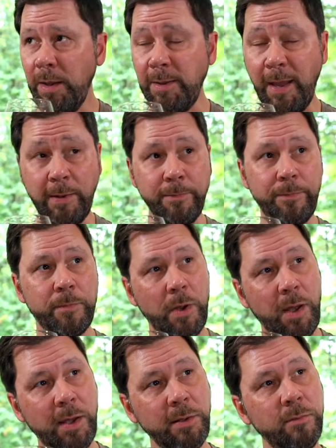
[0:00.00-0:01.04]
And then
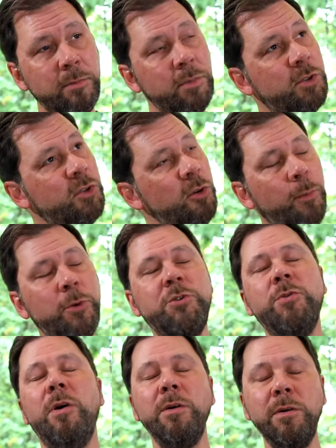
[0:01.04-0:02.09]
uh, super
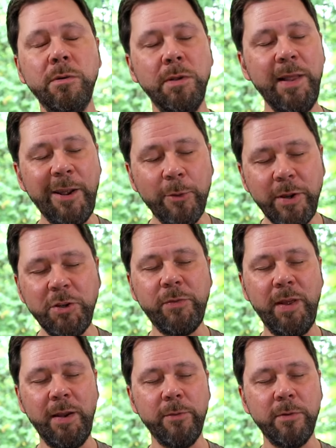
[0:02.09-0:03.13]
strong licorice
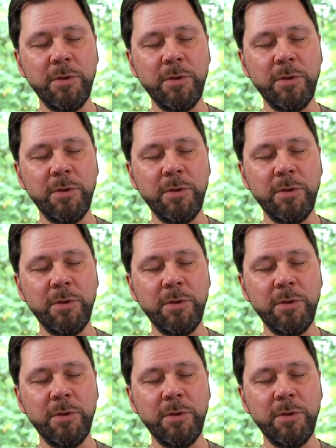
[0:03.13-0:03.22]
flavor.